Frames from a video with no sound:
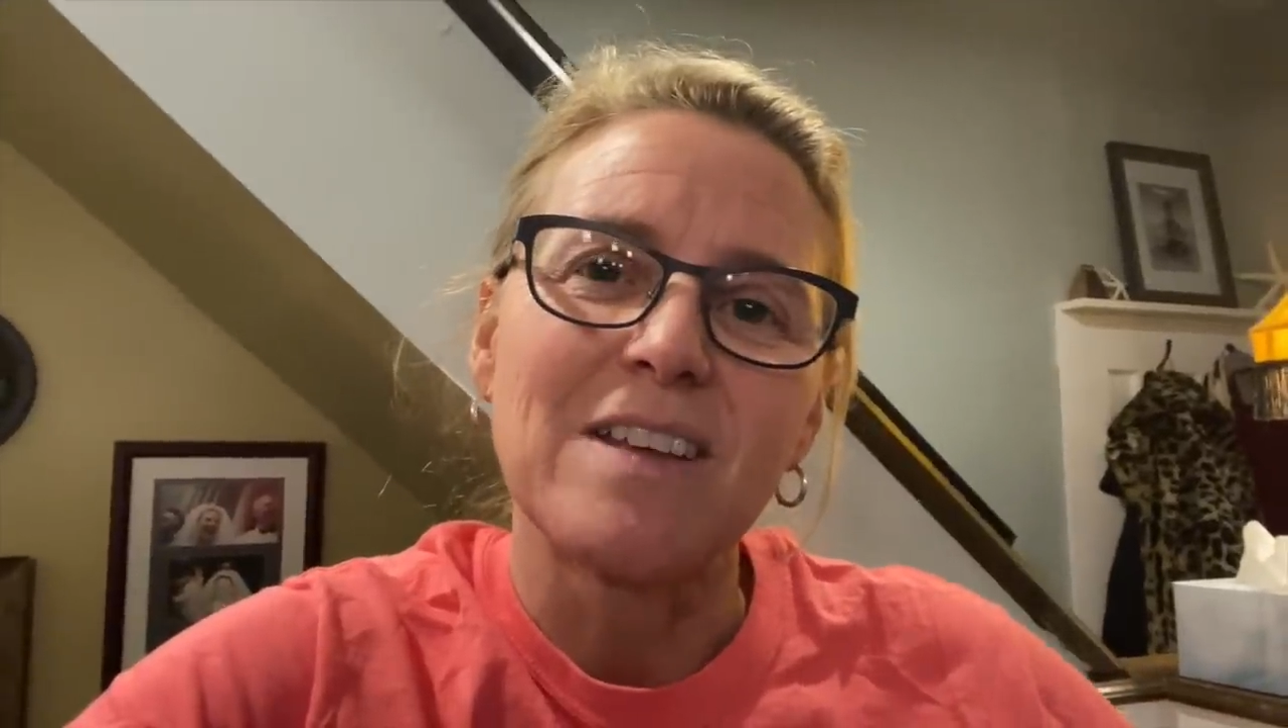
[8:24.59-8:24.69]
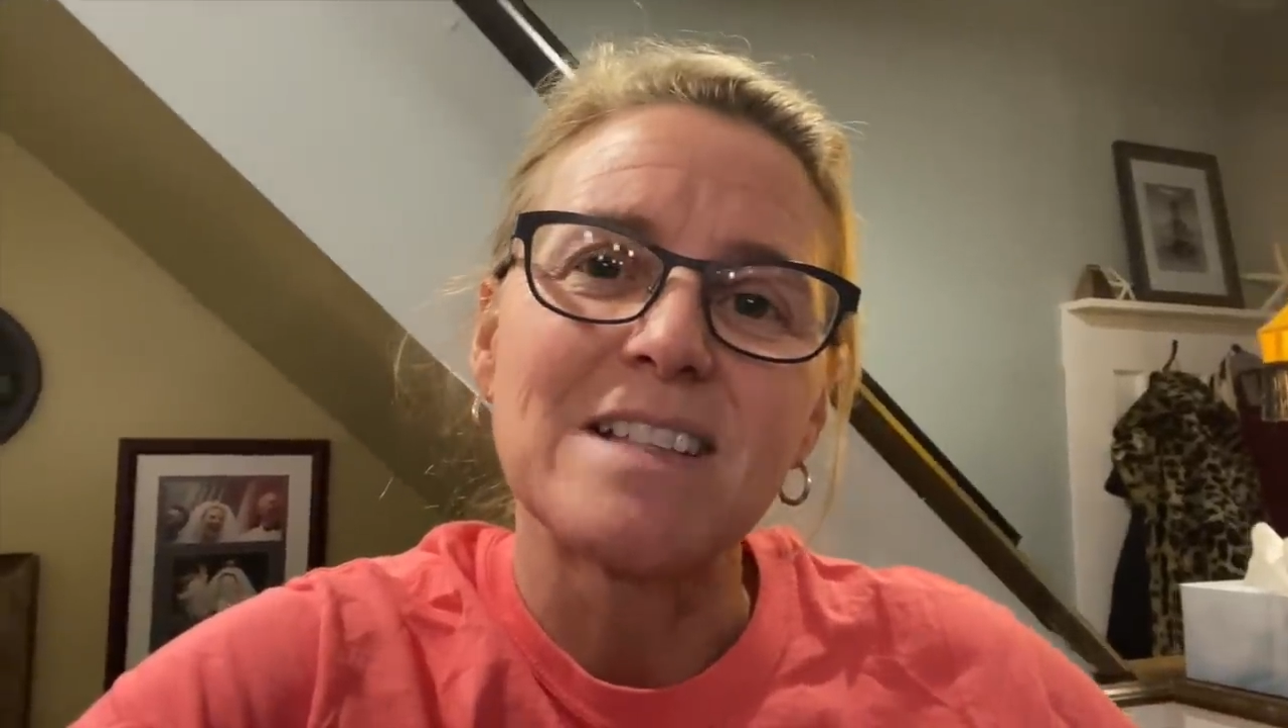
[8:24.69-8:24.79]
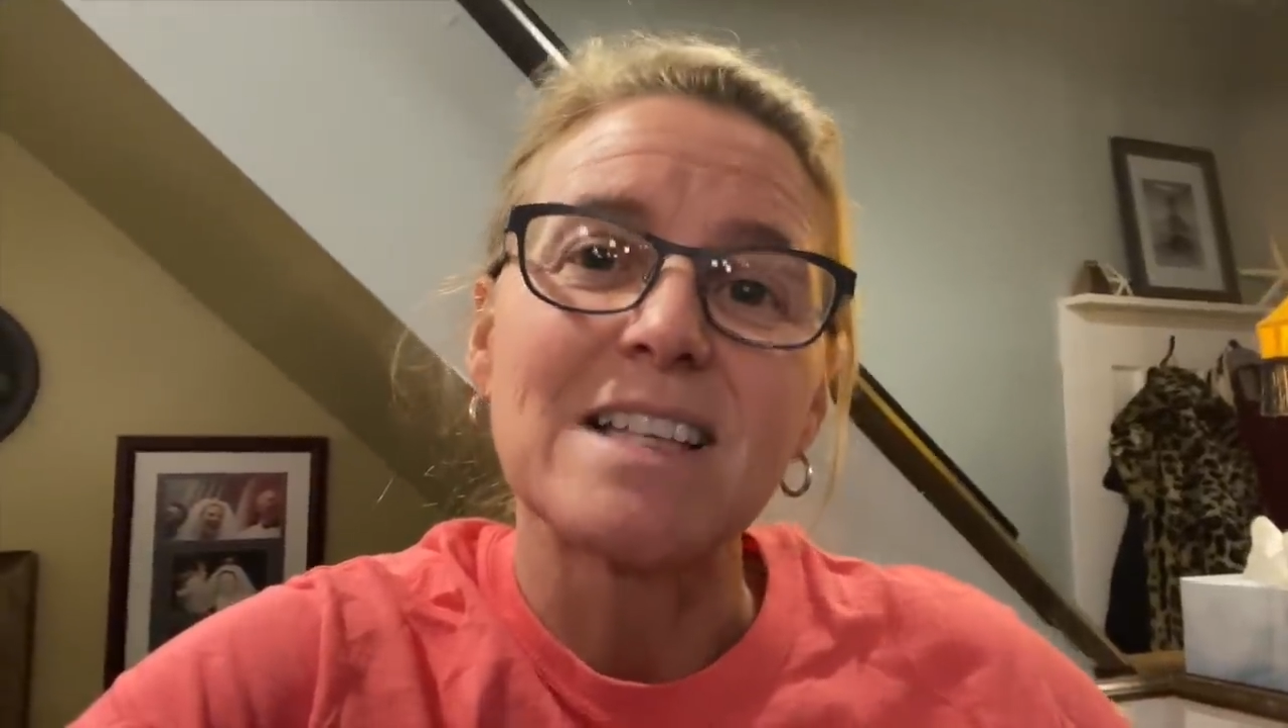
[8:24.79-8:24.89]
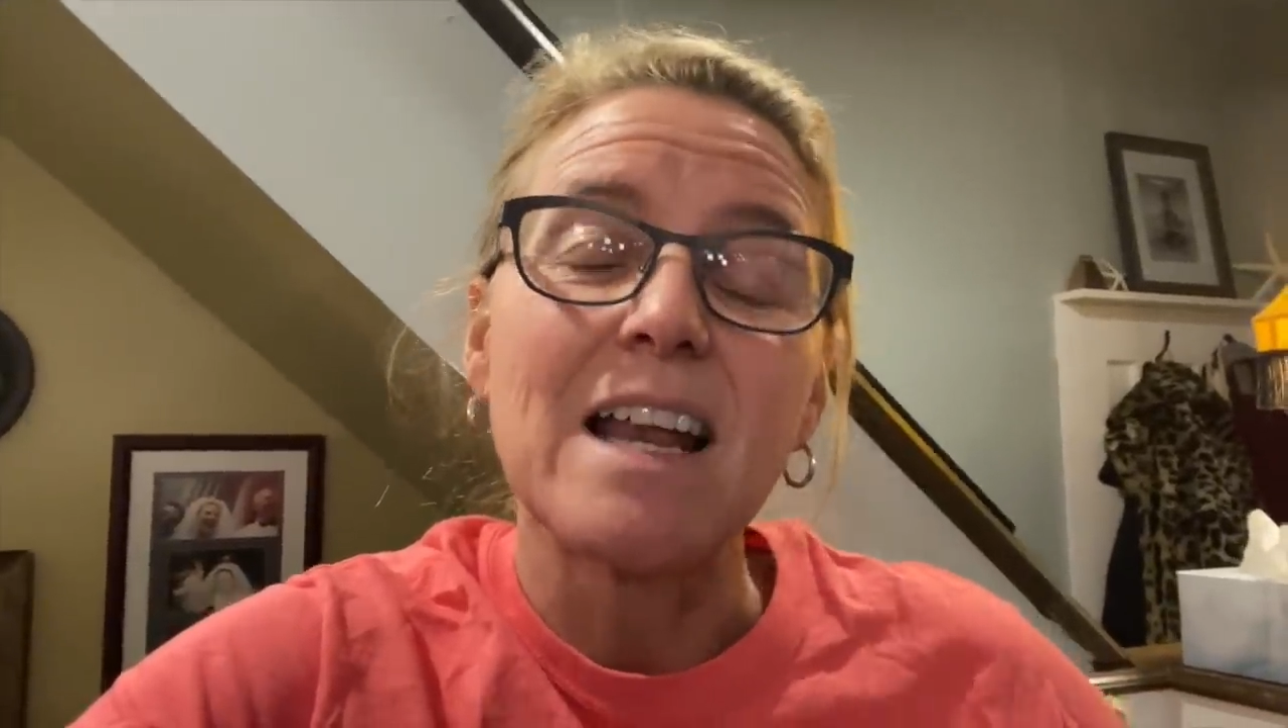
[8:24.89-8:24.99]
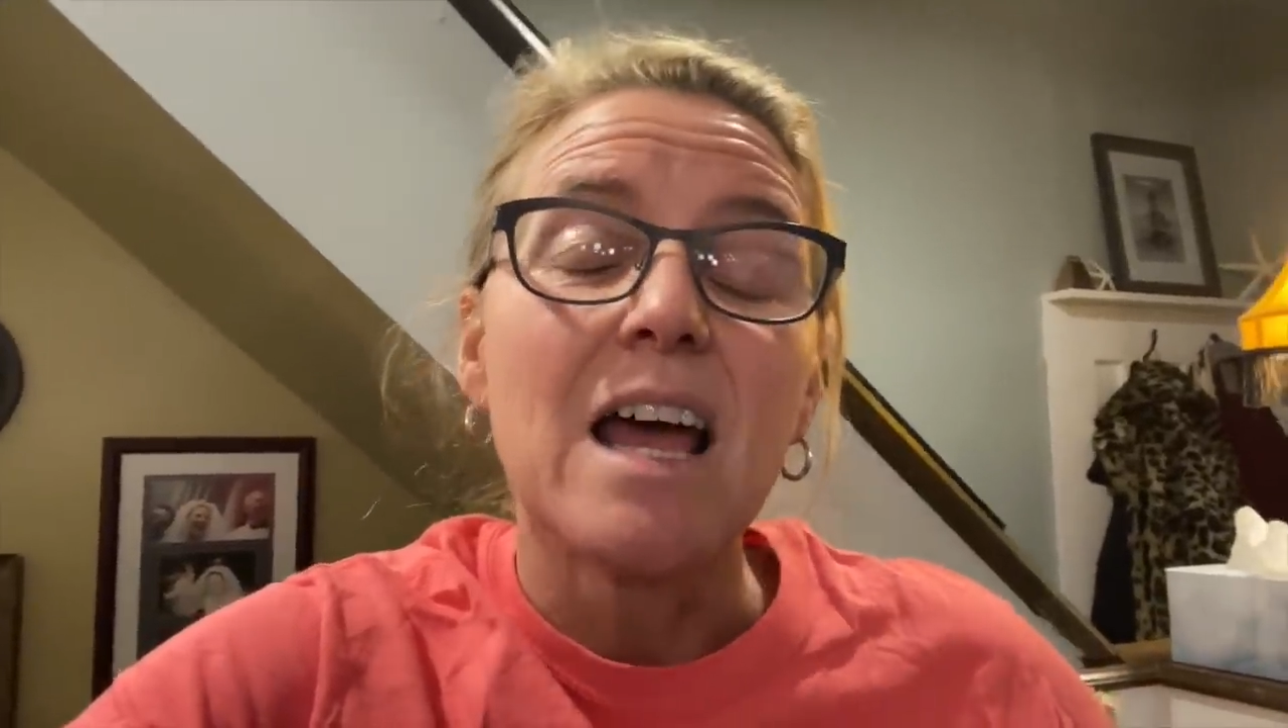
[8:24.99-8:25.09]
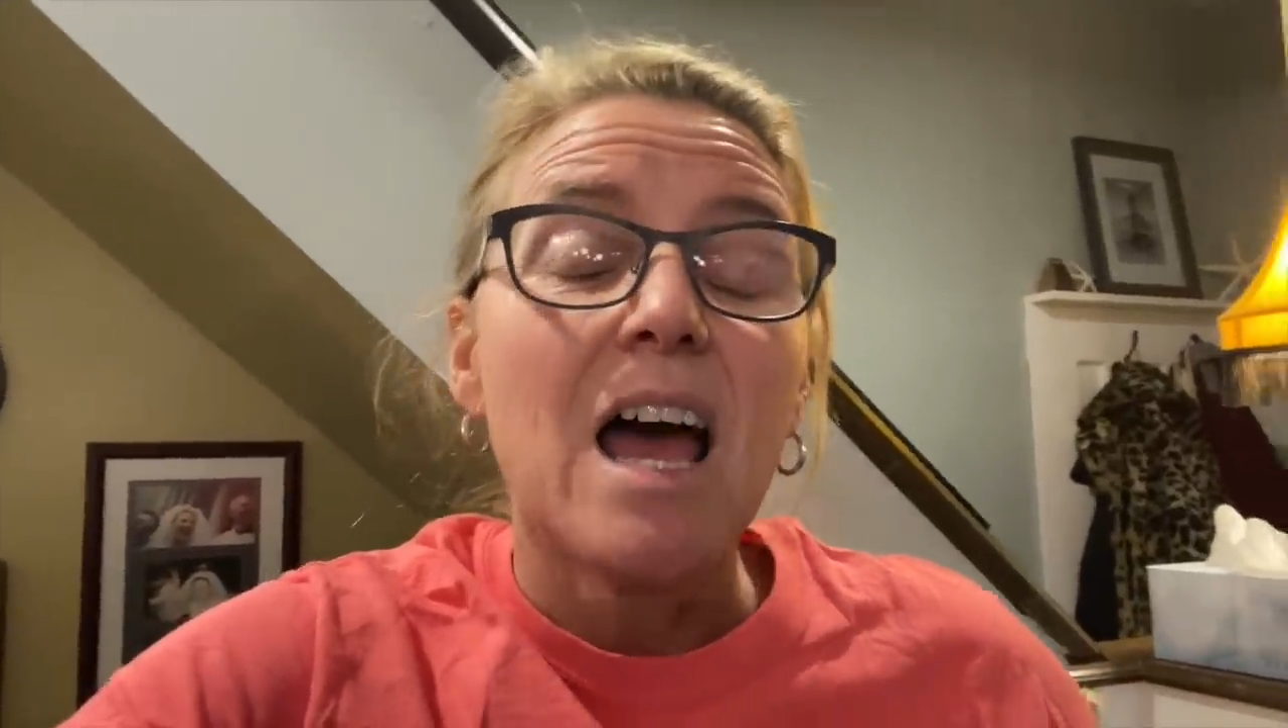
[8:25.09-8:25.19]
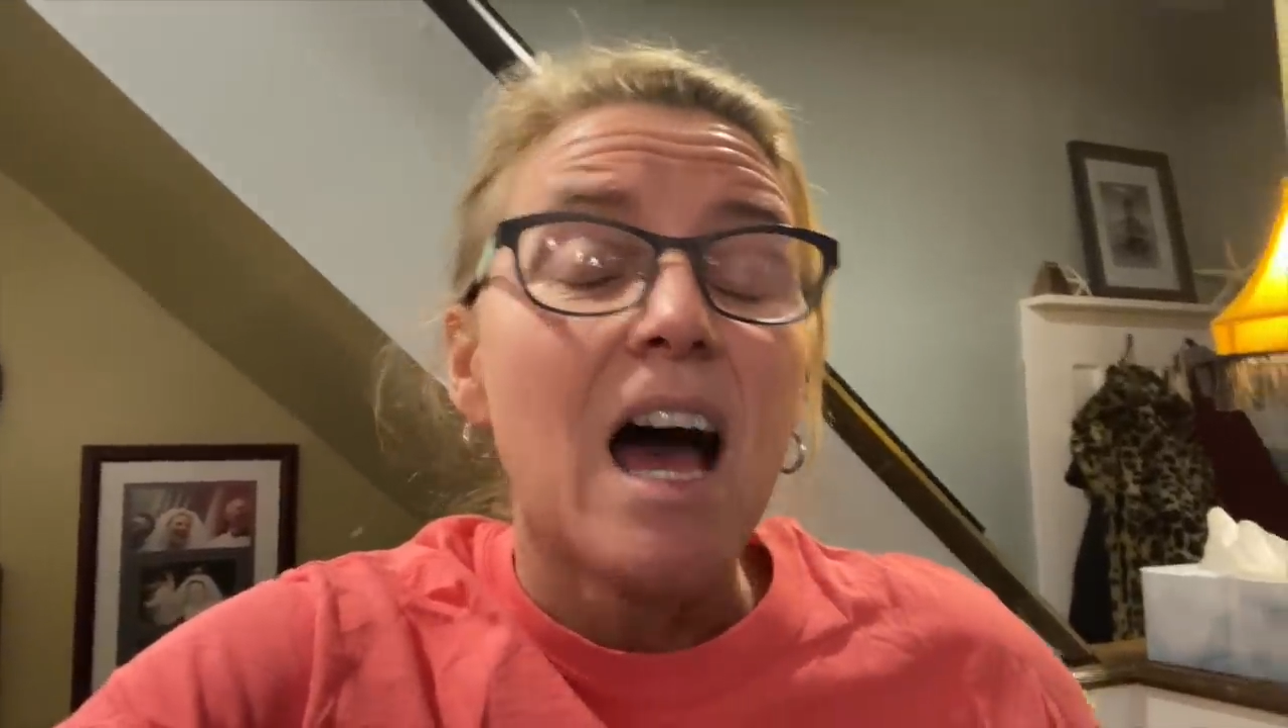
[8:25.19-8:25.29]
the inside.